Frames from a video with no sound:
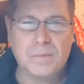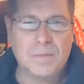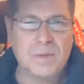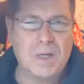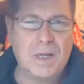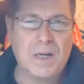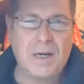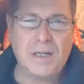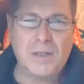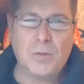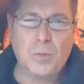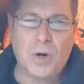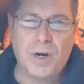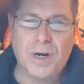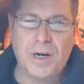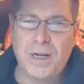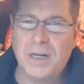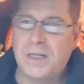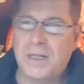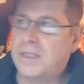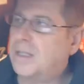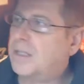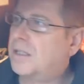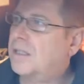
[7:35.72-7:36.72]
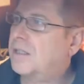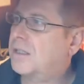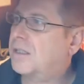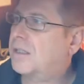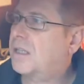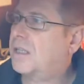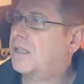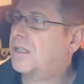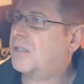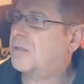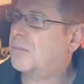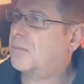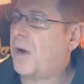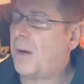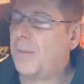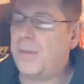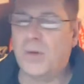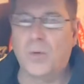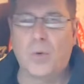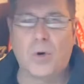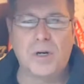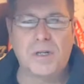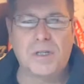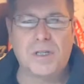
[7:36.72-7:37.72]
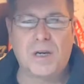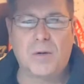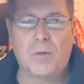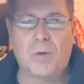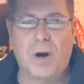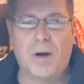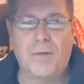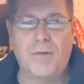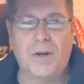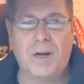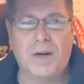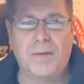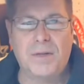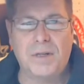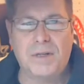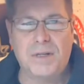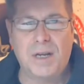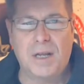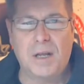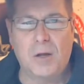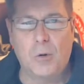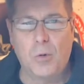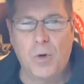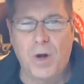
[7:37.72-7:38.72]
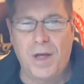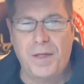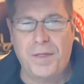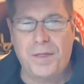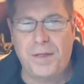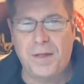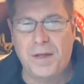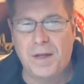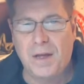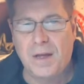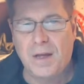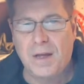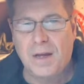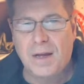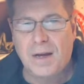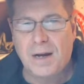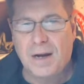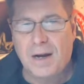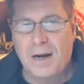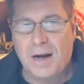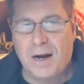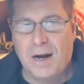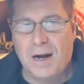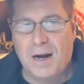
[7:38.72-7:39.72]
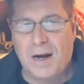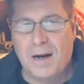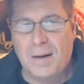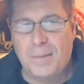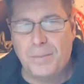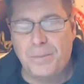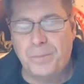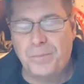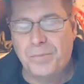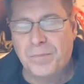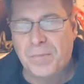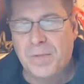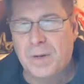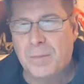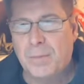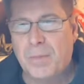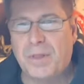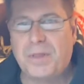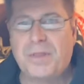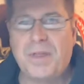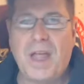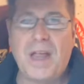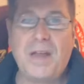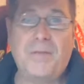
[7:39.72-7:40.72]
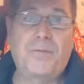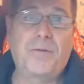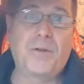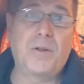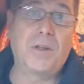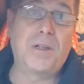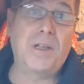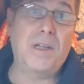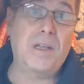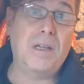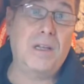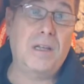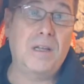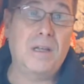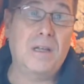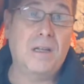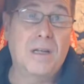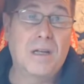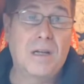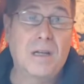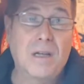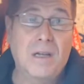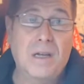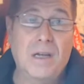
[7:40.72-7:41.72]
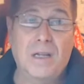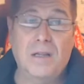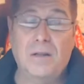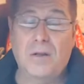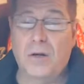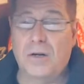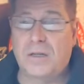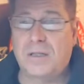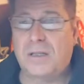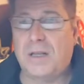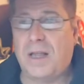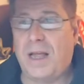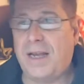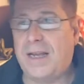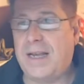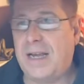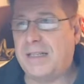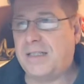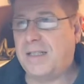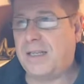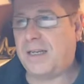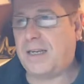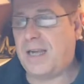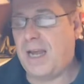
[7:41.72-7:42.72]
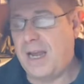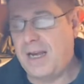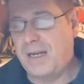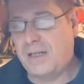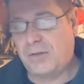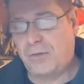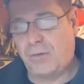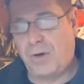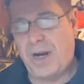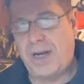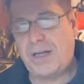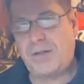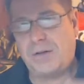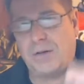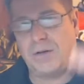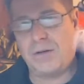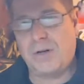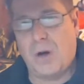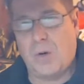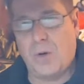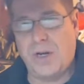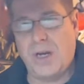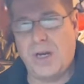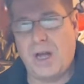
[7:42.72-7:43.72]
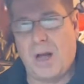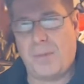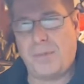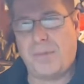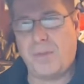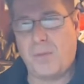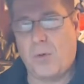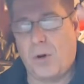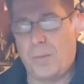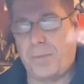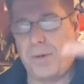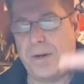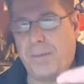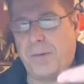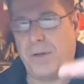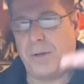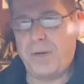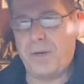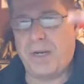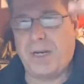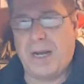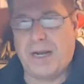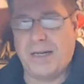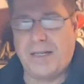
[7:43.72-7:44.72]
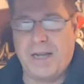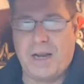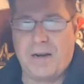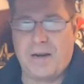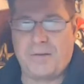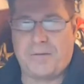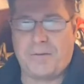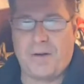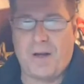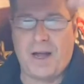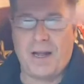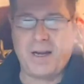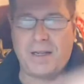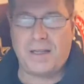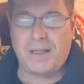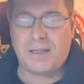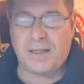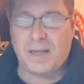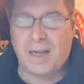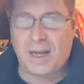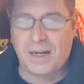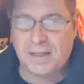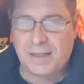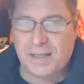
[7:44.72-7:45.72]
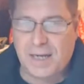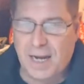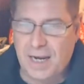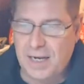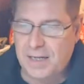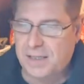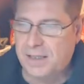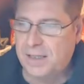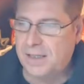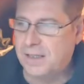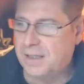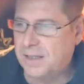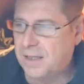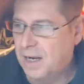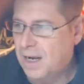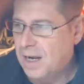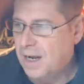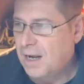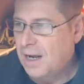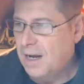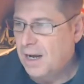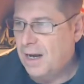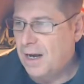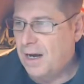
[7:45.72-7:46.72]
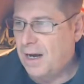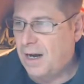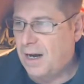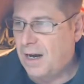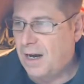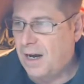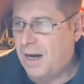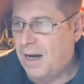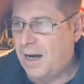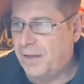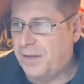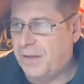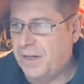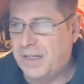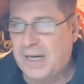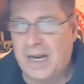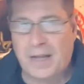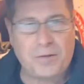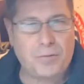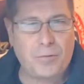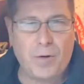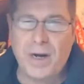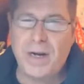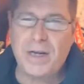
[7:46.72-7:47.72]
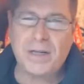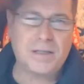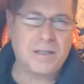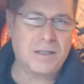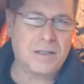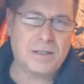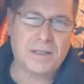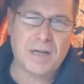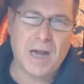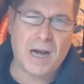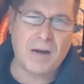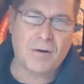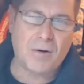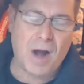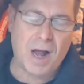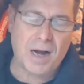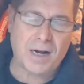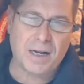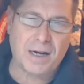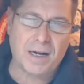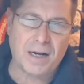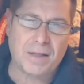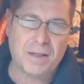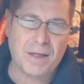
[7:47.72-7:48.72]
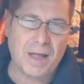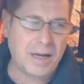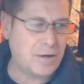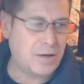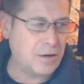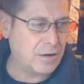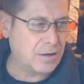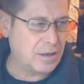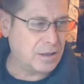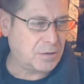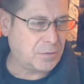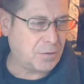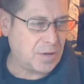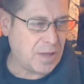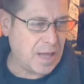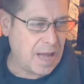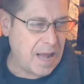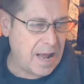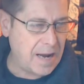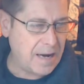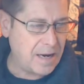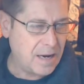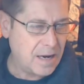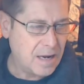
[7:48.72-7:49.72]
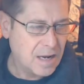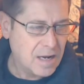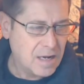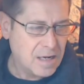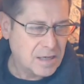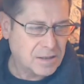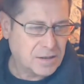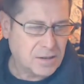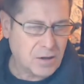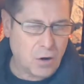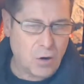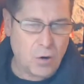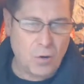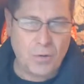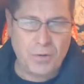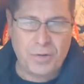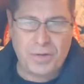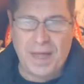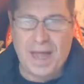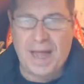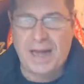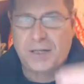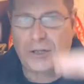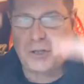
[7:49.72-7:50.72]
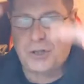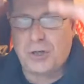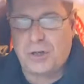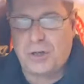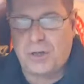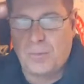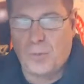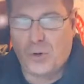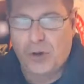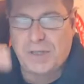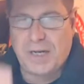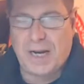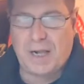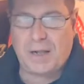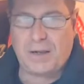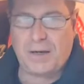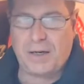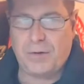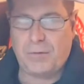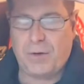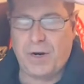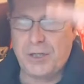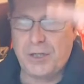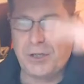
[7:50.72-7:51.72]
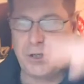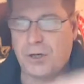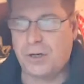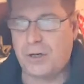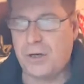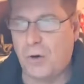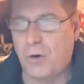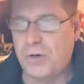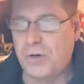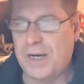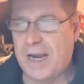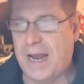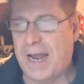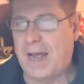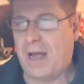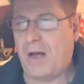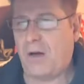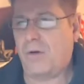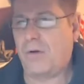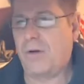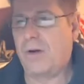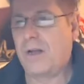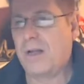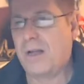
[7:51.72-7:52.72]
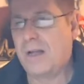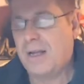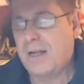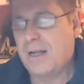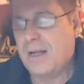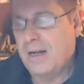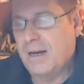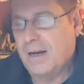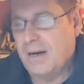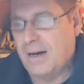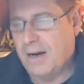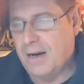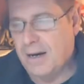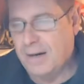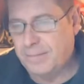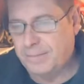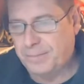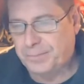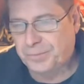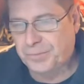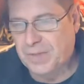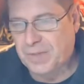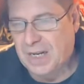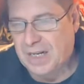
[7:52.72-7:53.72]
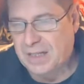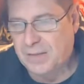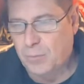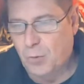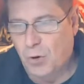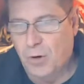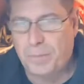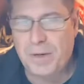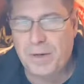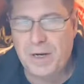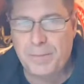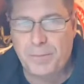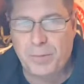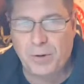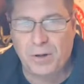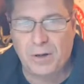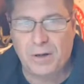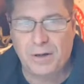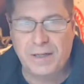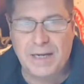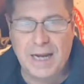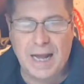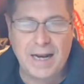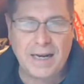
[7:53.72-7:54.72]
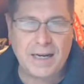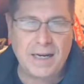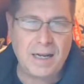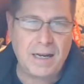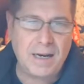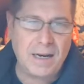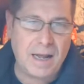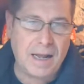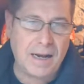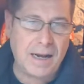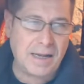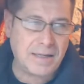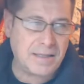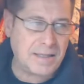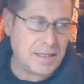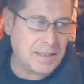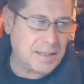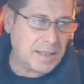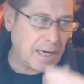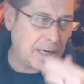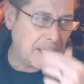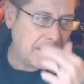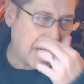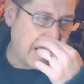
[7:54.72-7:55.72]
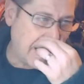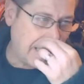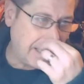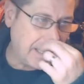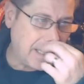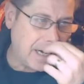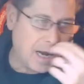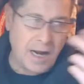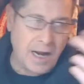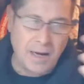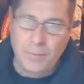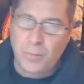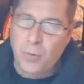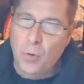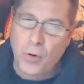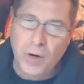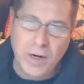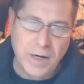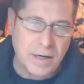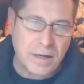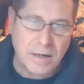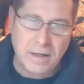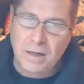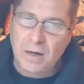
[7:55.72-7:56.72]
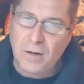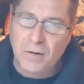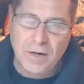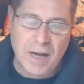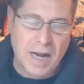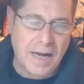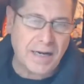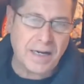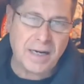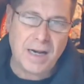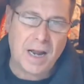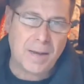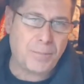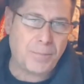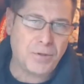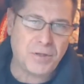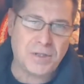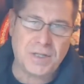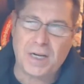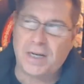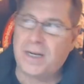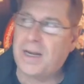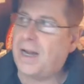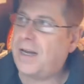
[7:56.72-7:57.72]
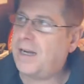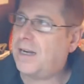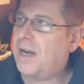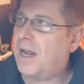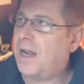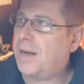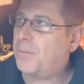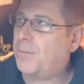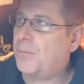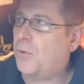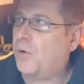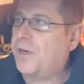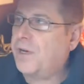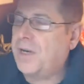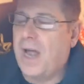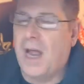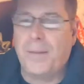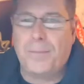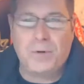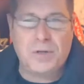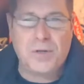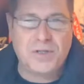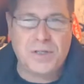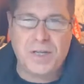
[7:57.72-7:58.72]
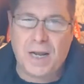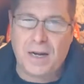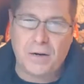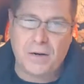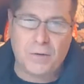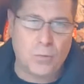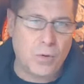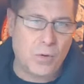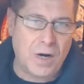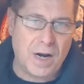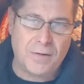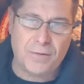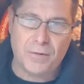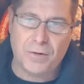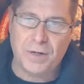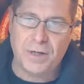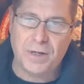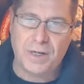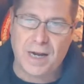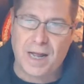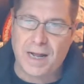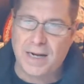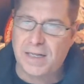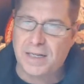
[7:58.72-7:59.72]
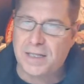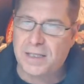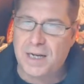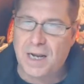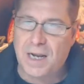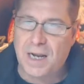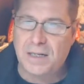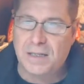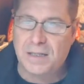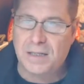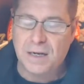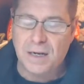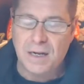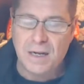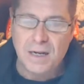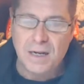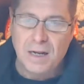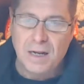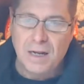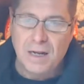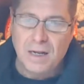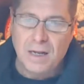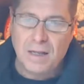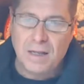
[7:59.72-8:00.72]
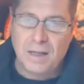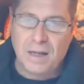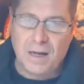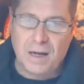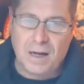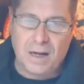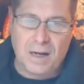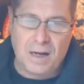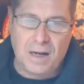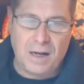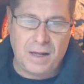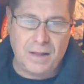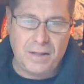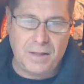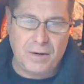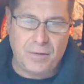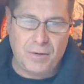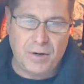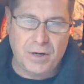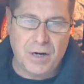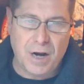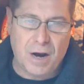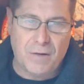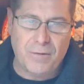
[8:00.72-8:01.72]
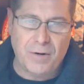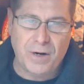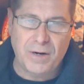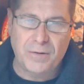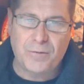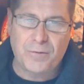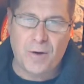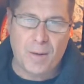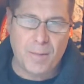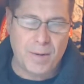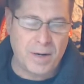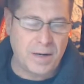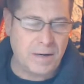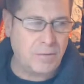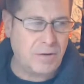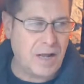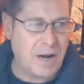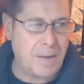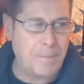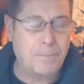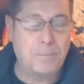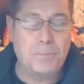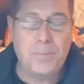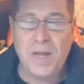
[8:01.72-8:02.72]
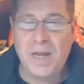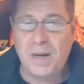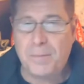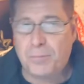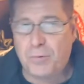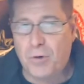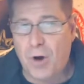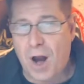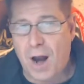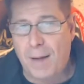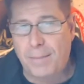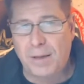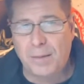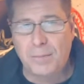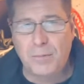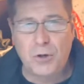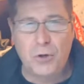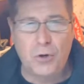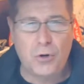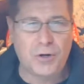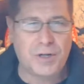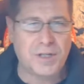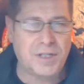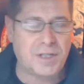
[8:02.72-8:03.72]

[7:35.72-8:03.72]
It is what it is. This is probably the worst thing we're ever going to have to deal with. But thankfully, it looks like as the case rates are going up, the more people are being identified as cases, the death rate isn't skyrocketing. Thank goodness for that. So the mortality rate should go down as more people are getting it. And as I said, 99%, 99.9% or whatever in the United States, they're recovering from it. Got a big problem, New York